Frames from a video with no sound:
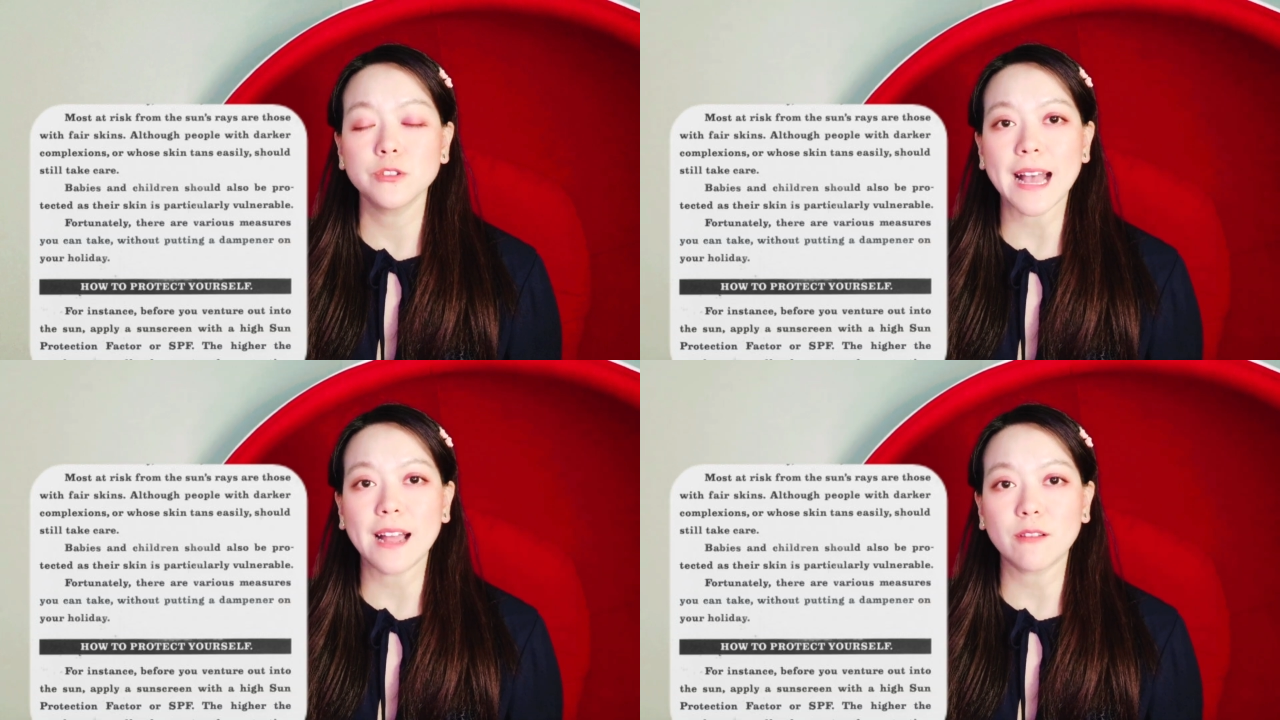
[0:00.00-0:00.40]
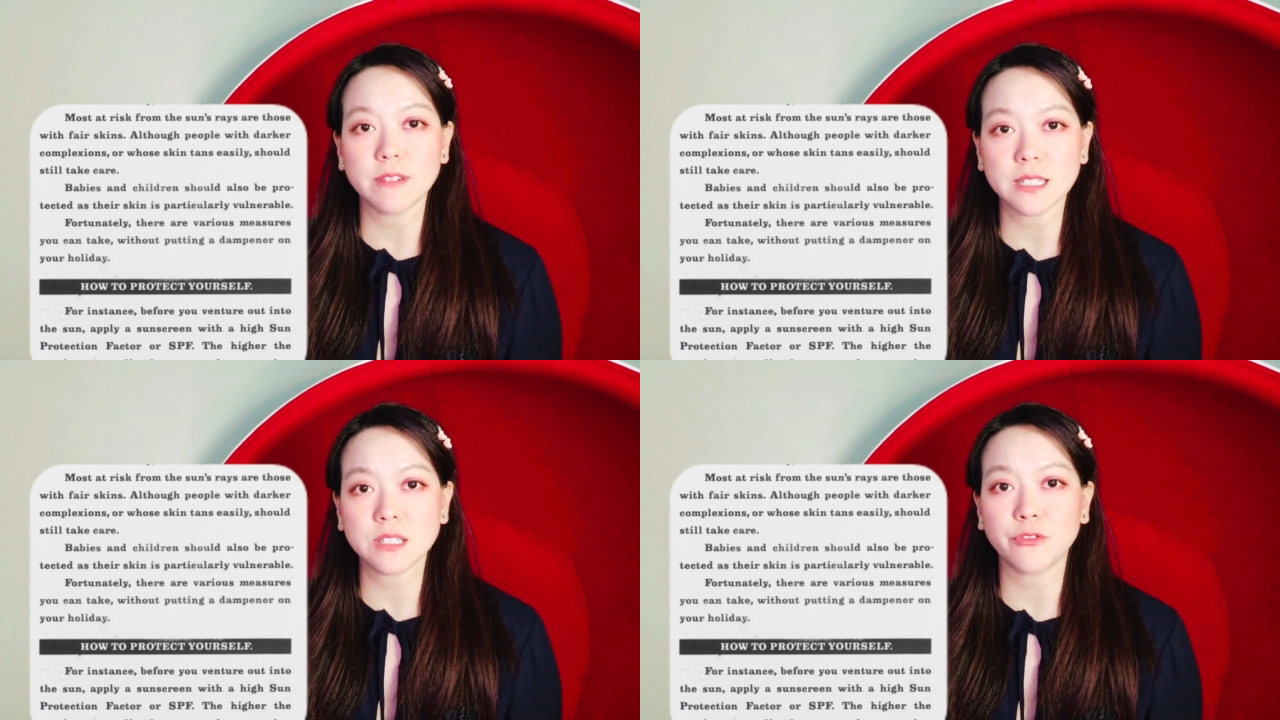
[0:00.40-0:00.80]
at
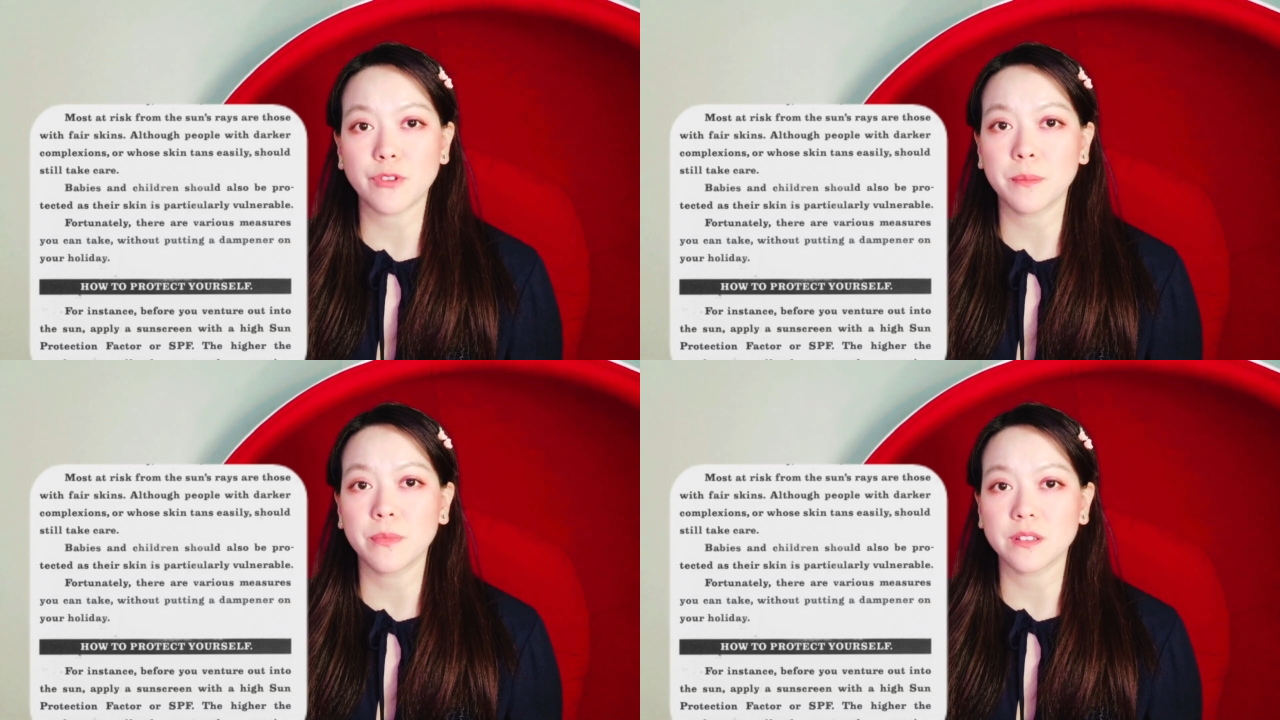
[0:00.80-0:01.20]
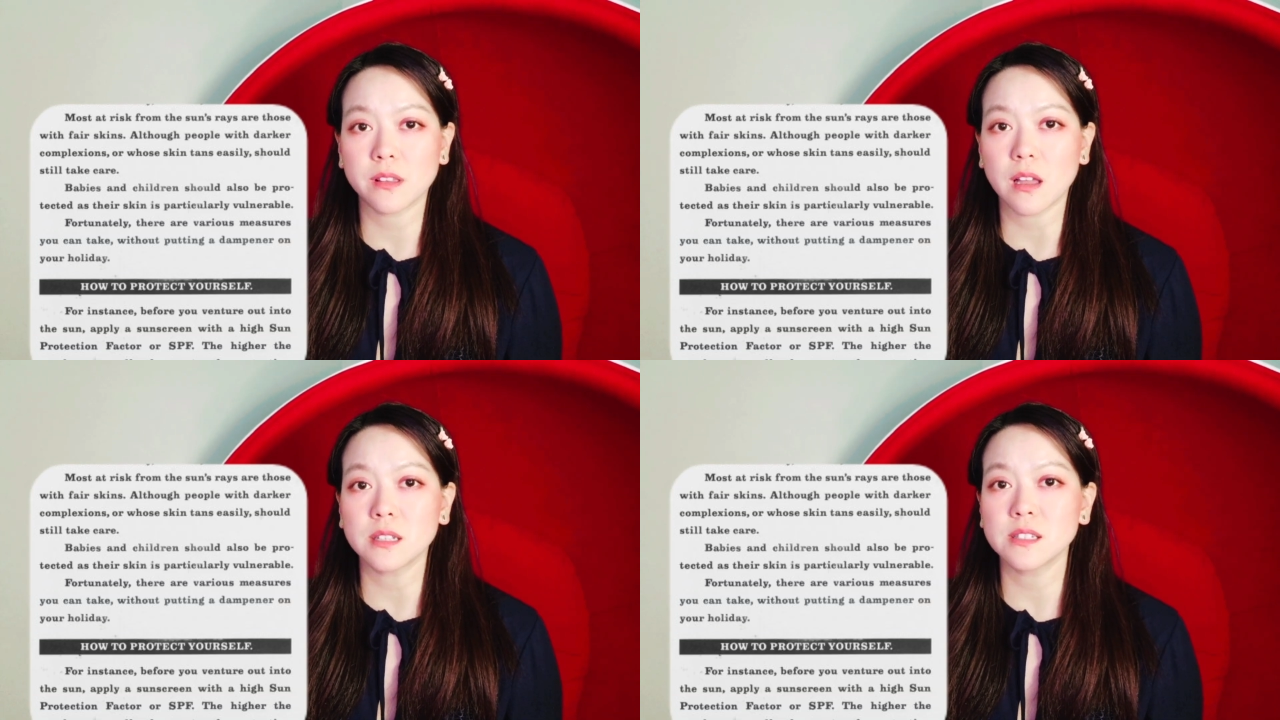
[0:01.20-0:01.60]
risk from the
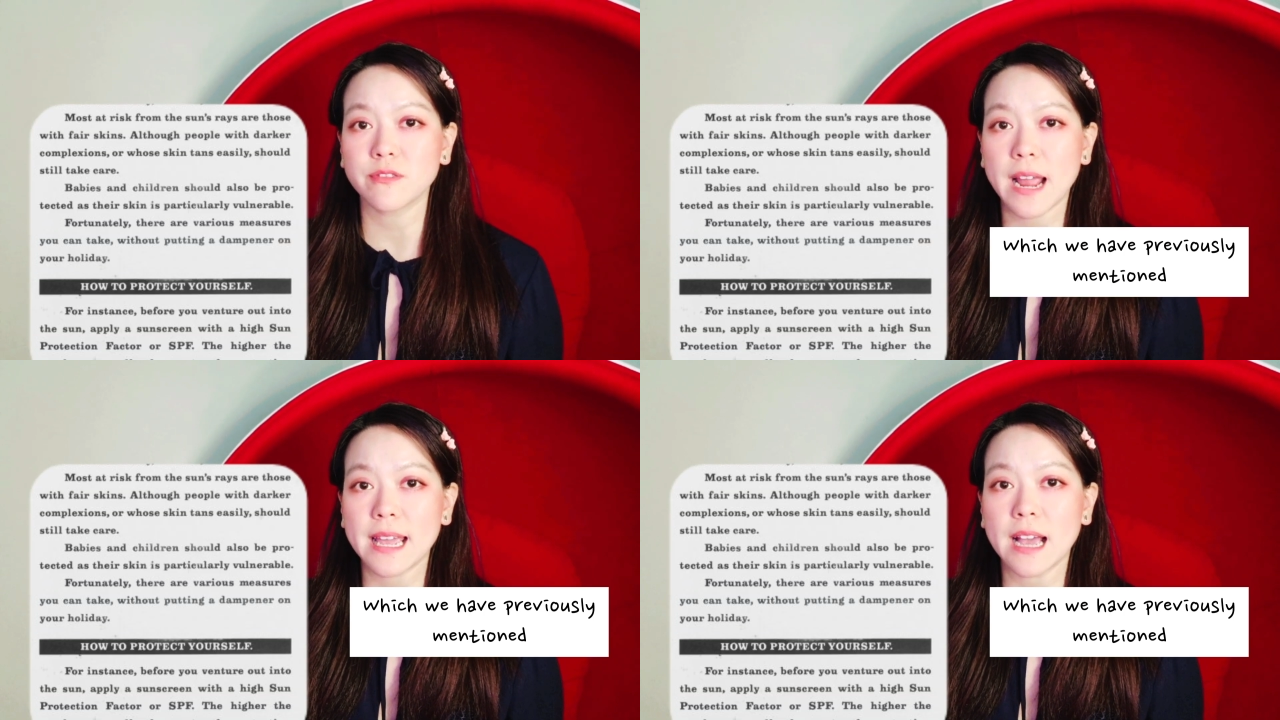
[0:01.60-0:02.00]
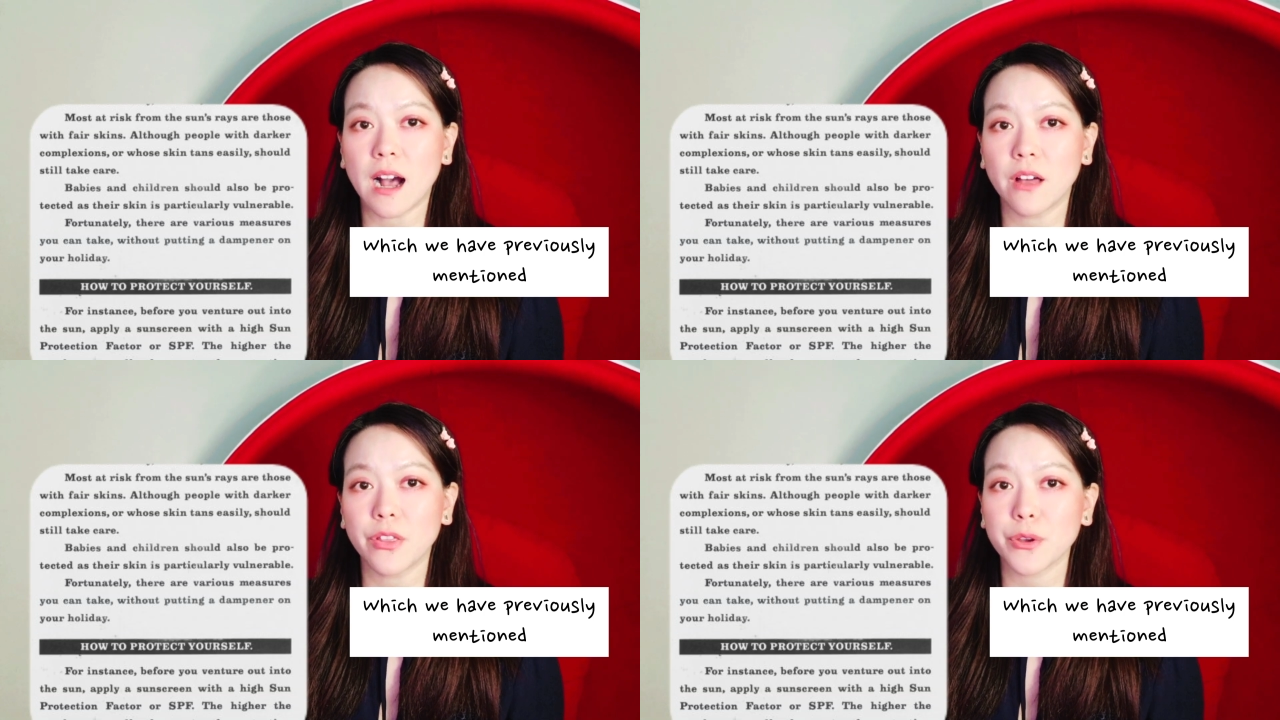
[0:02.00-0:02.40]
sun's ray are
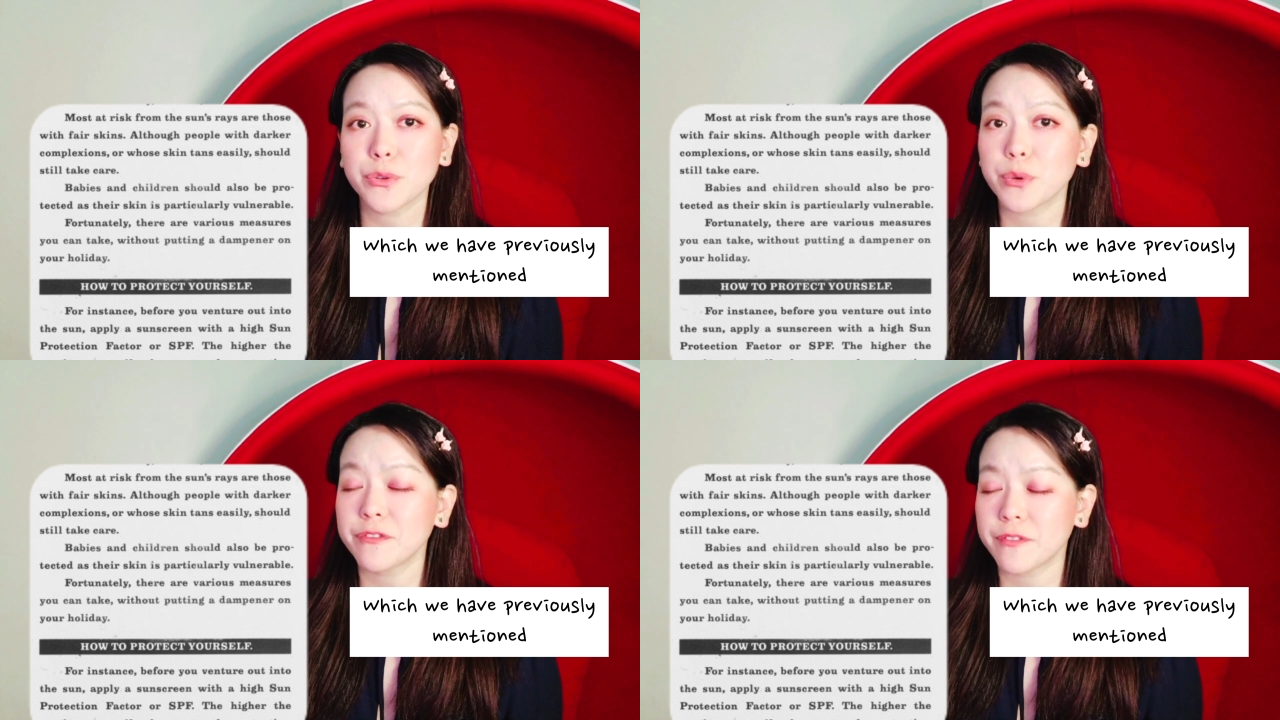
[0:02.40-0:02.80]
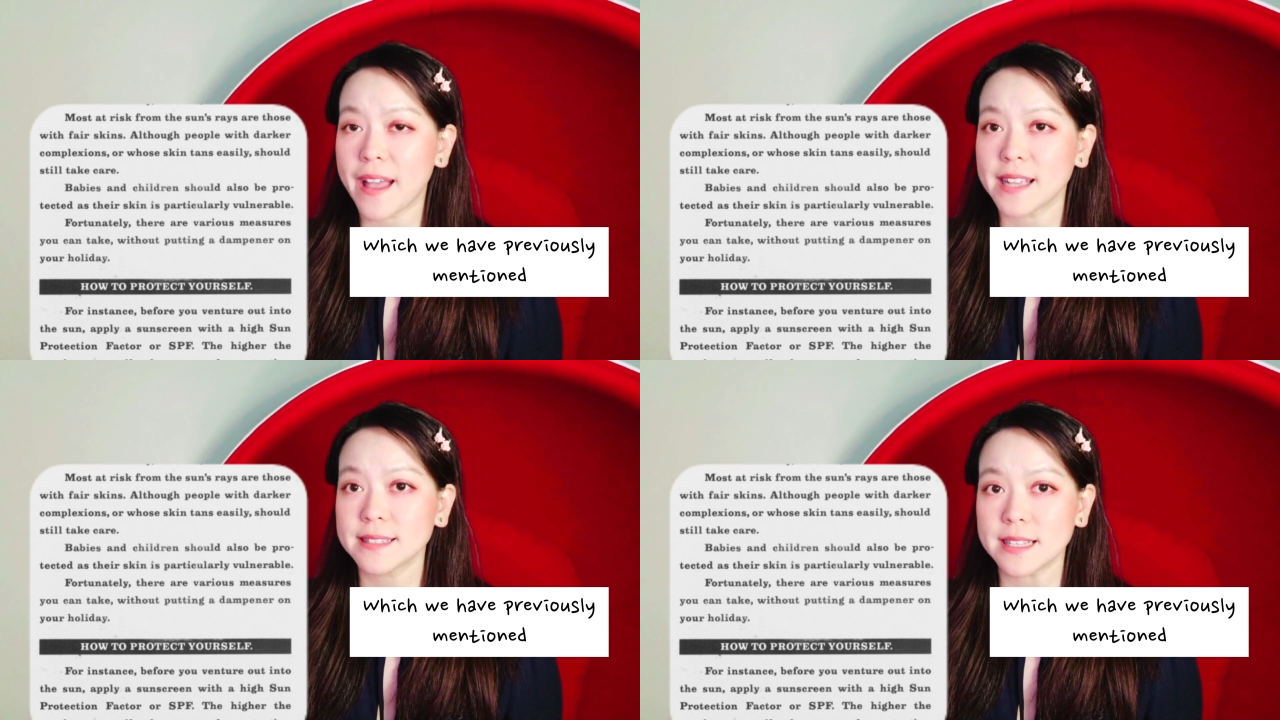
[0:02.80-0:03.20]
those with fair
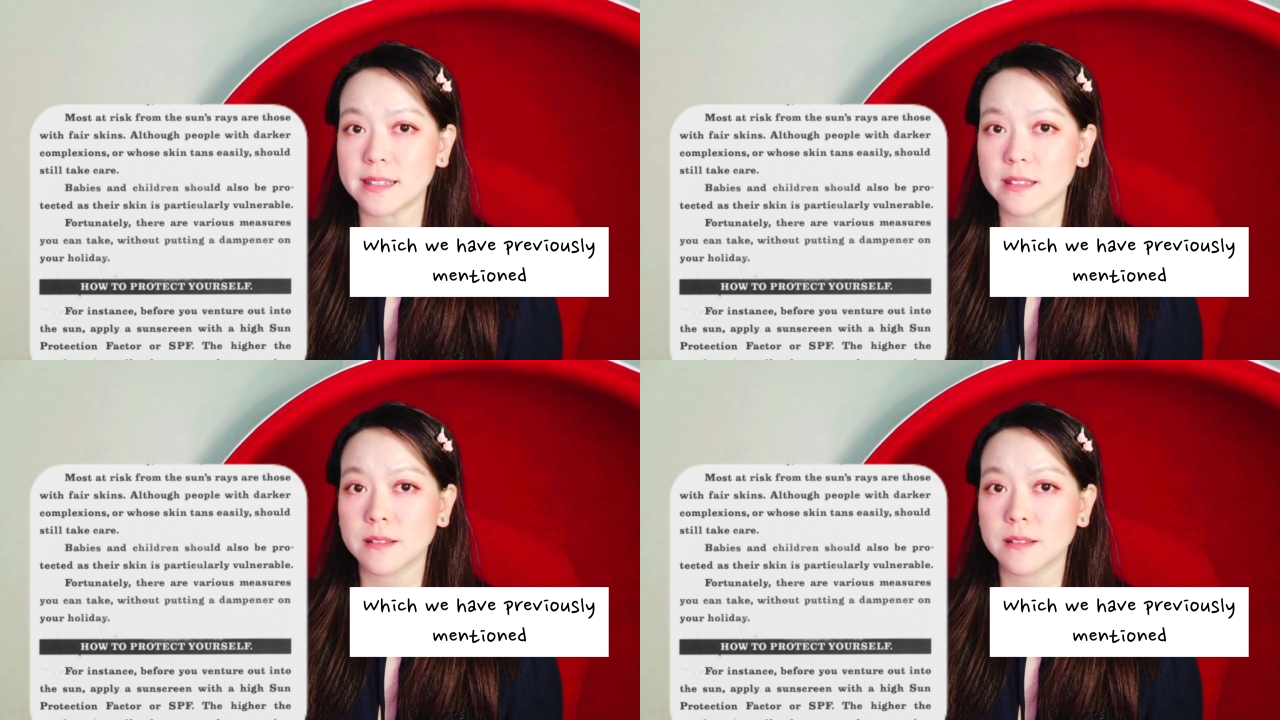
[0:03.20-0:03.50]
skin.